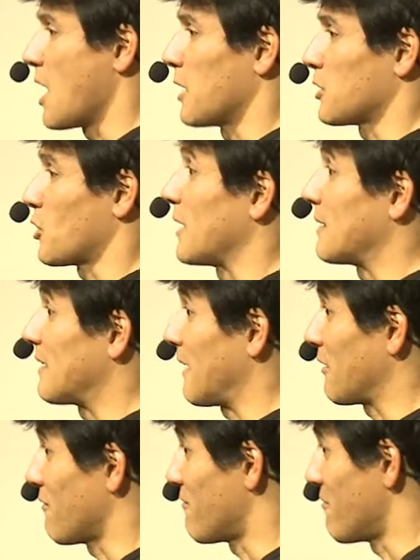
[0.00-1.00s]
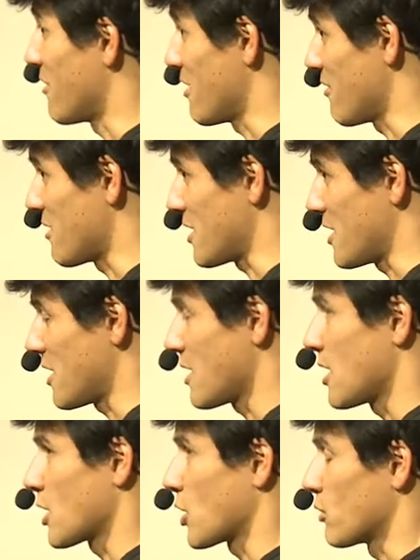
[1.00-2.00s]
So I take a very
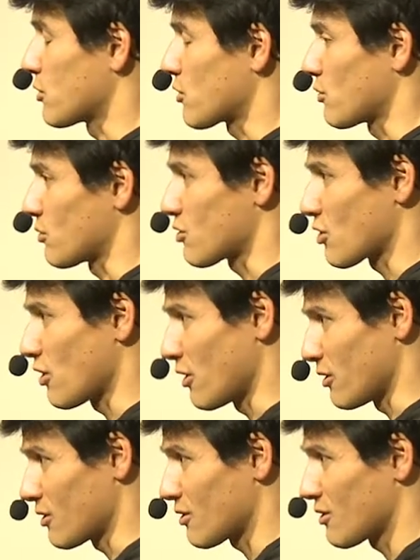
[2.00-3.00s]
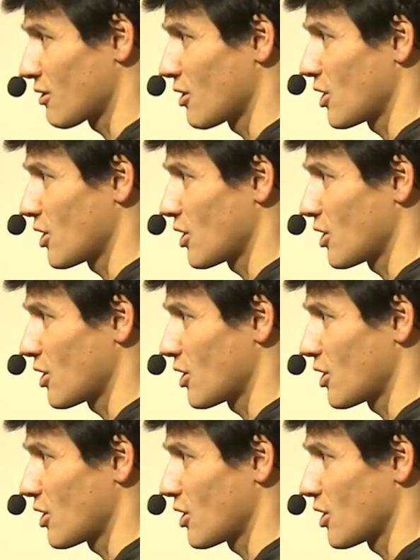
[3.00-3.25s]
conscious choice